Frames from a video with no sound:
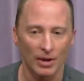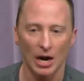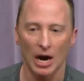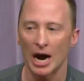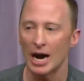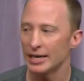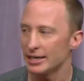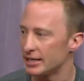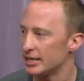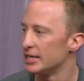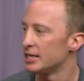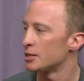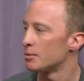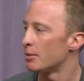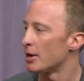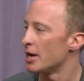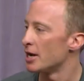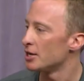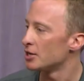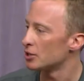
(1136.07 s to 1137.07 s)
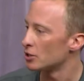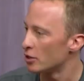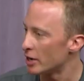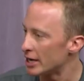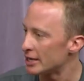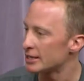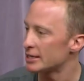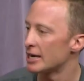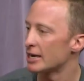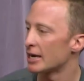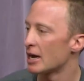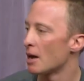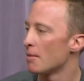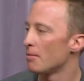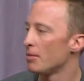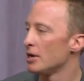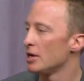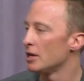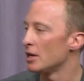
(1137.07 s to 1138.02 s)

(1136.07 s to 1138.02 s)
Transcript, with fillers: IT space, you know, internet company,